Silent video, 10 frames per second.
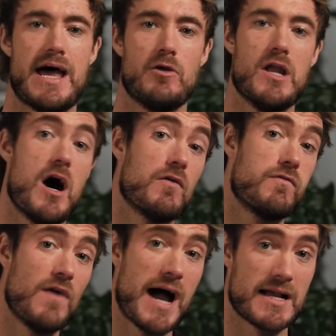Now, long
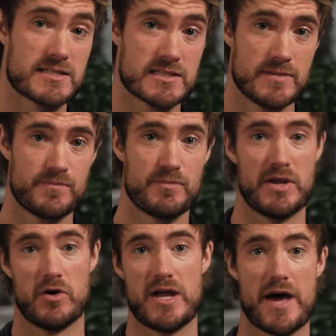fasts
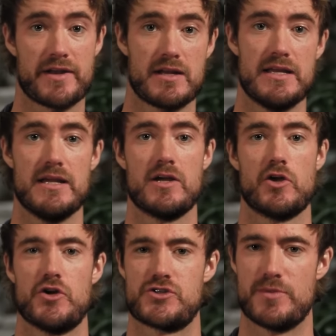periodically
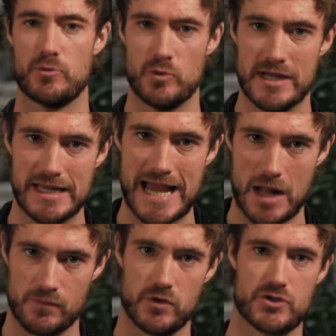can also be really
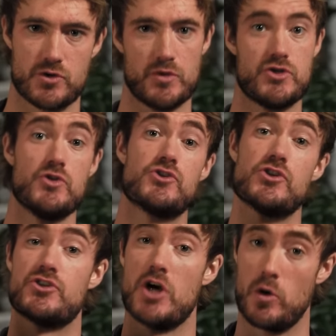helpful to reduce
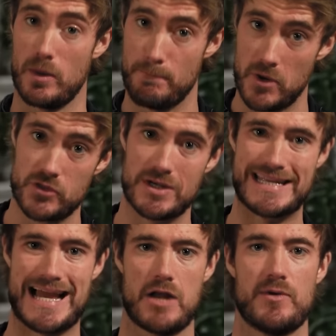your total
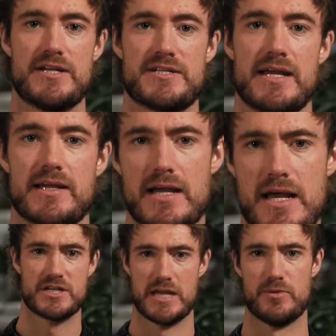monthly calorie intake
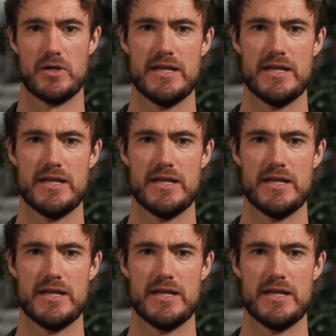to keep you